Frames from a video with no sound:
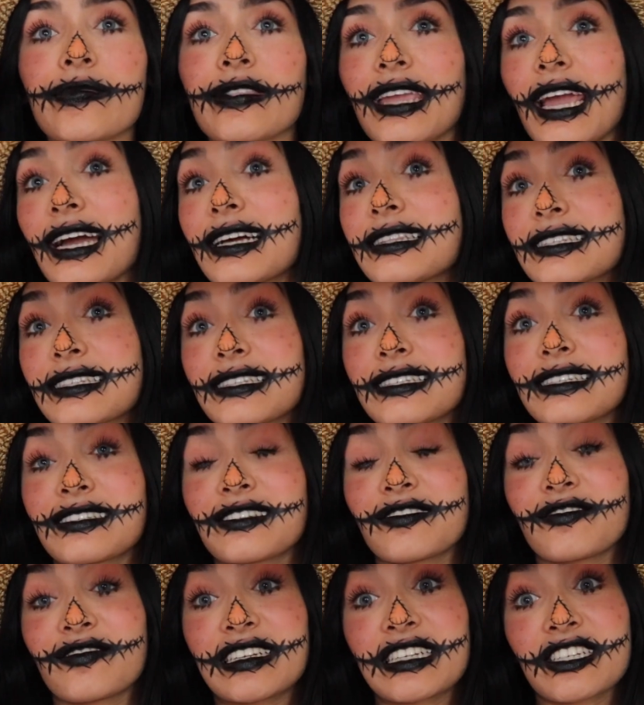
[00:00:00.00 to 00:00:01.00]
Yeah, this is
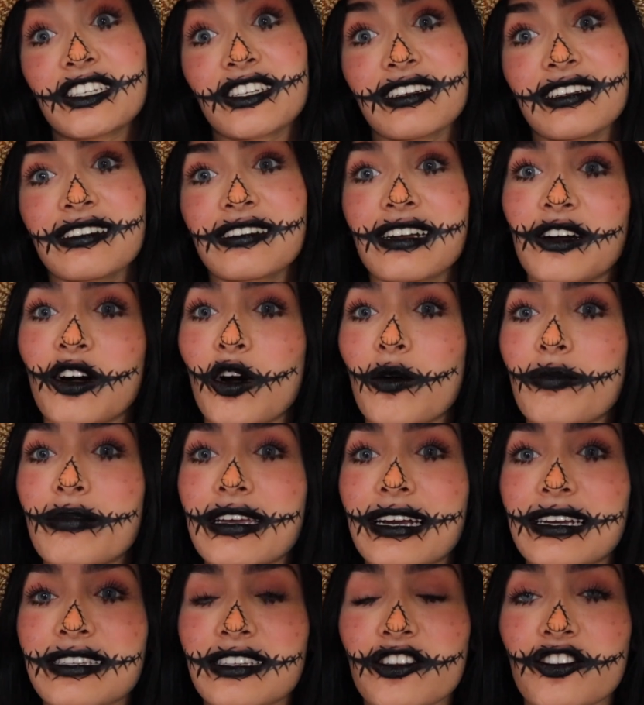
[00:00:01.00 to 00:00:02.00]
the finished look. I hope
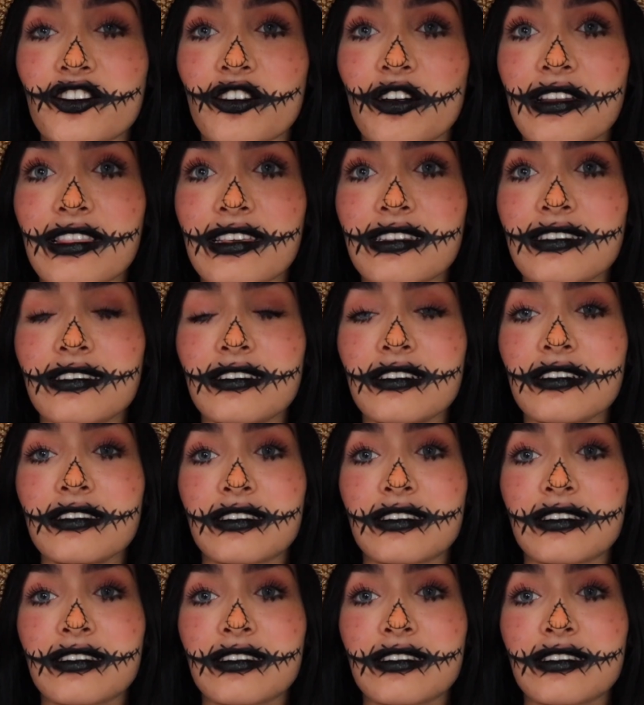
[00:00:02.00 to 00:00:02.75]
you guys enjoyed this look.